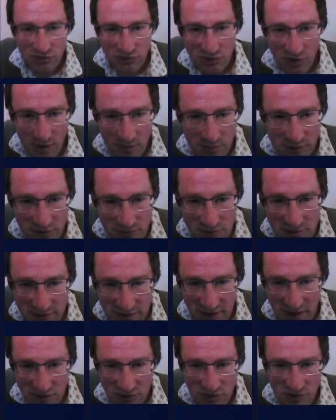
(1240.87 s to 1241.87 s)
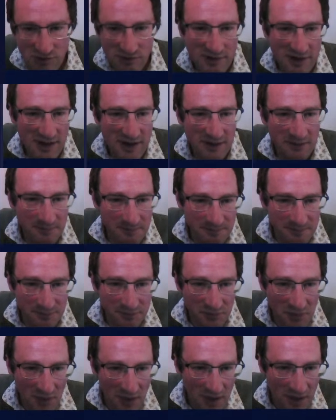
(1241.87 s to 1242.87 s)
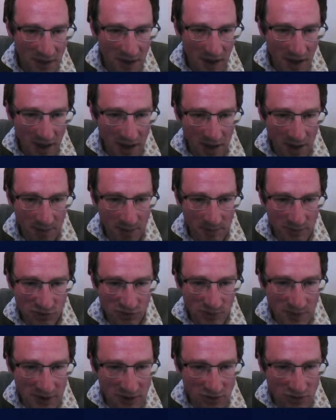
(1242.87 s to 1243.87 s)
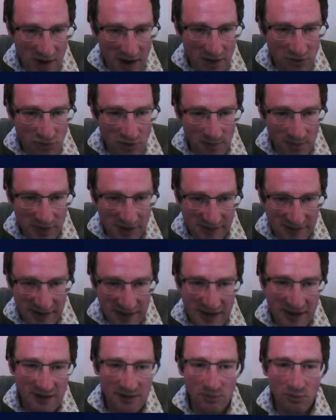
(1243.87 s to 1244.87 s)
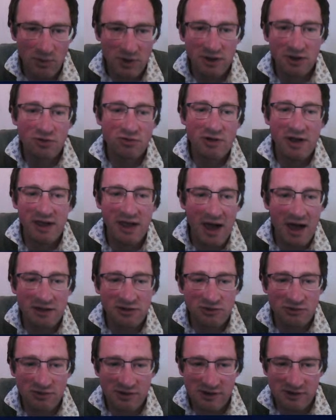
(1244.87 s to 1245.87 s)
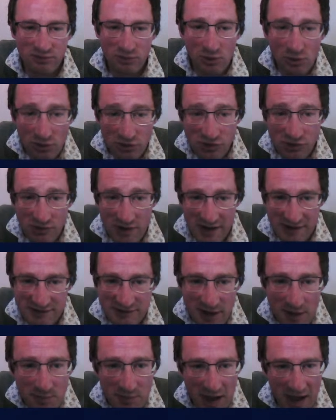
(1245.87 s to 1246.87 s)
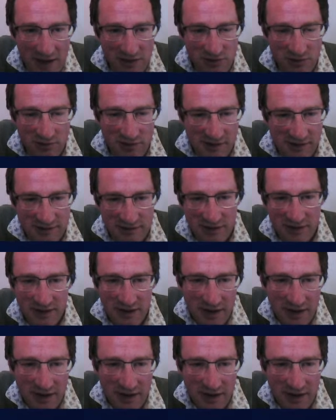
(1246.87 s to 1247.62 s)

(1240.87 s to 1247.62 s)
job is a research career. So we can drag and drop these here, and we can create categories. We can also create subcategories.